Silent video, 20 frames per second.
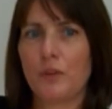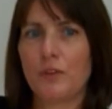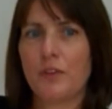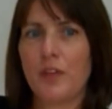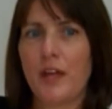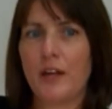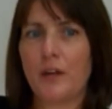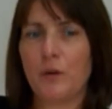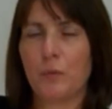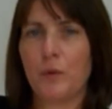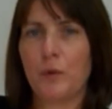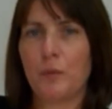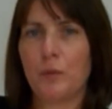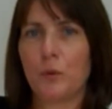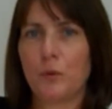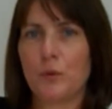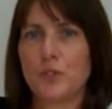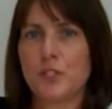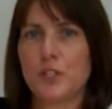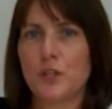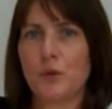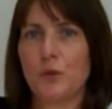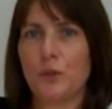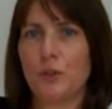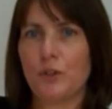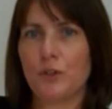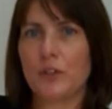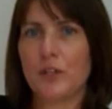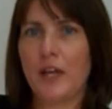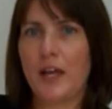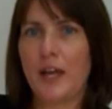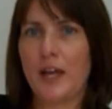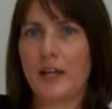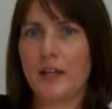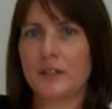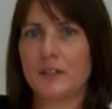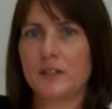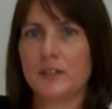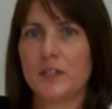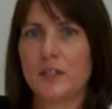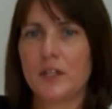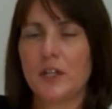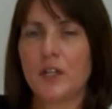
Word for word: then we will also look at